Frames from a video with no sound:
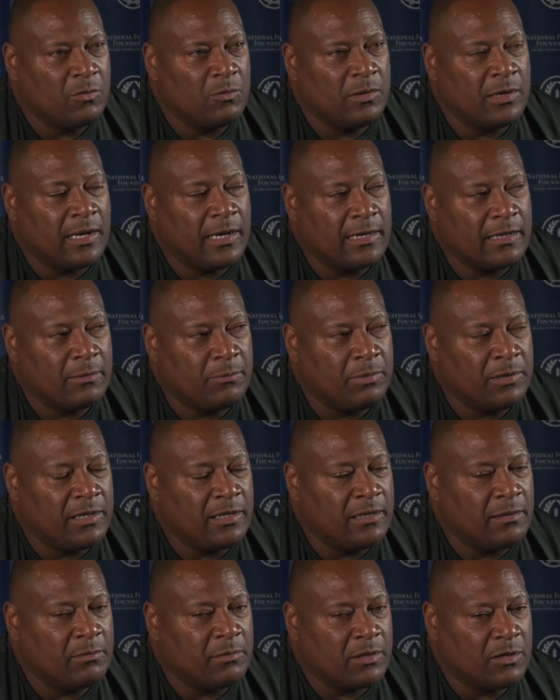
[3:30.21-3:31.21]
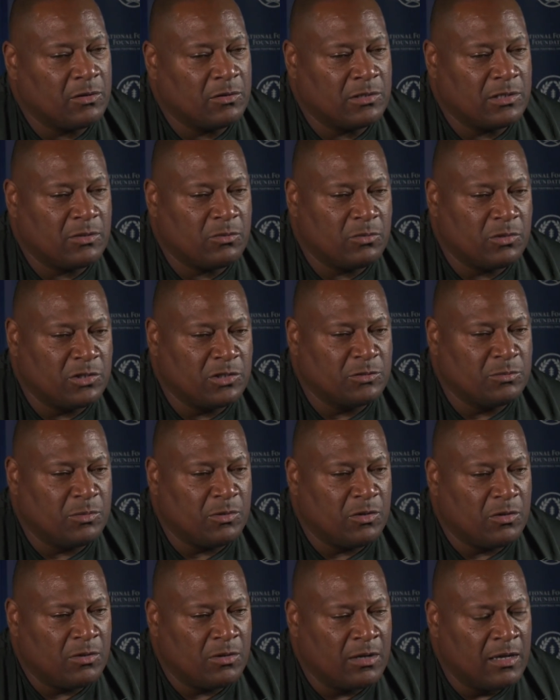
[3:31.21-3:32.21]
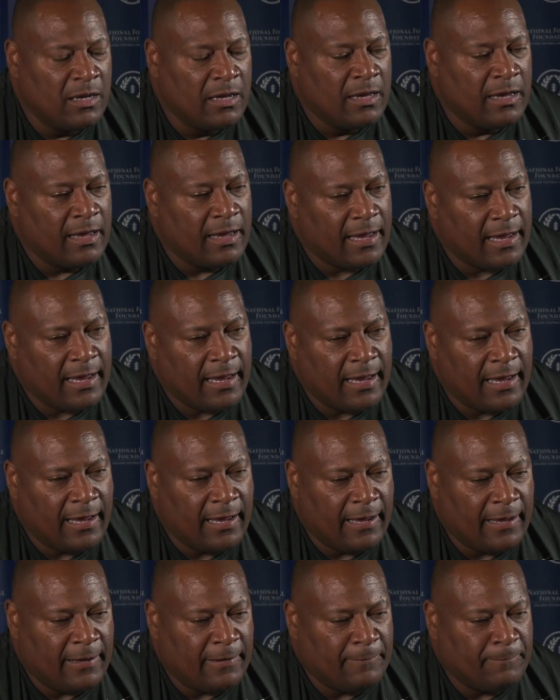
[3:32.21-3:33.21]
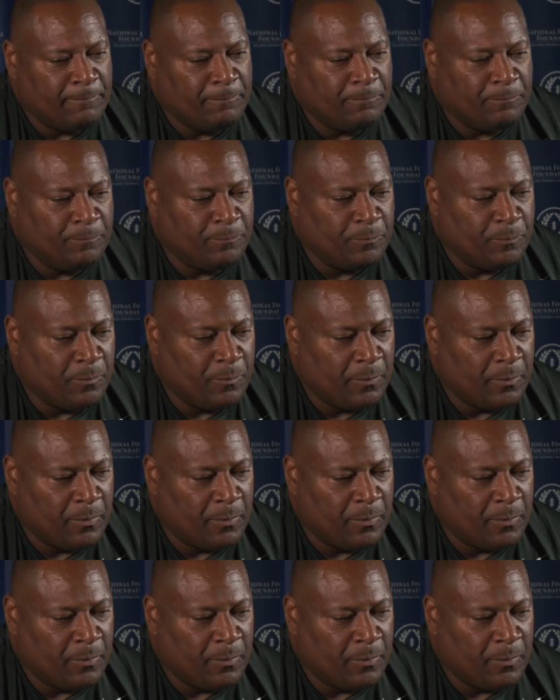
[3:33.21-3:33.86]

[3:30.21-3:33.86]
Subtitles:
We had to beat them to go to the Rose Bowl. And,